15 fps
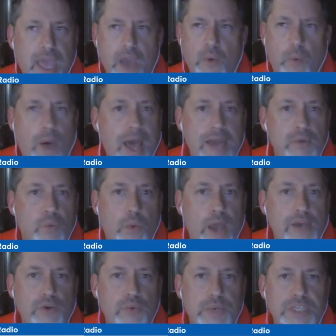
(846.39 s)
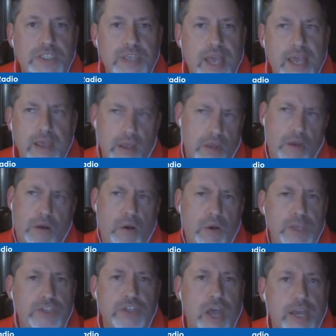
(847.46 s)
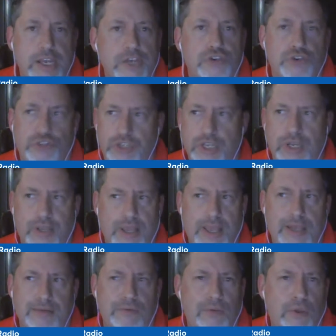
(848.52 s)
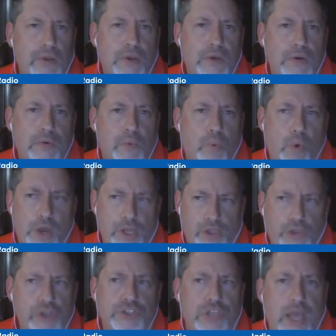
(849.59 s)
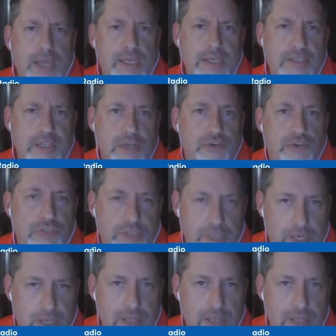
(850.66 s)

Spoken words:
And why do we say, oh, he's not interested in what it looks like he's interested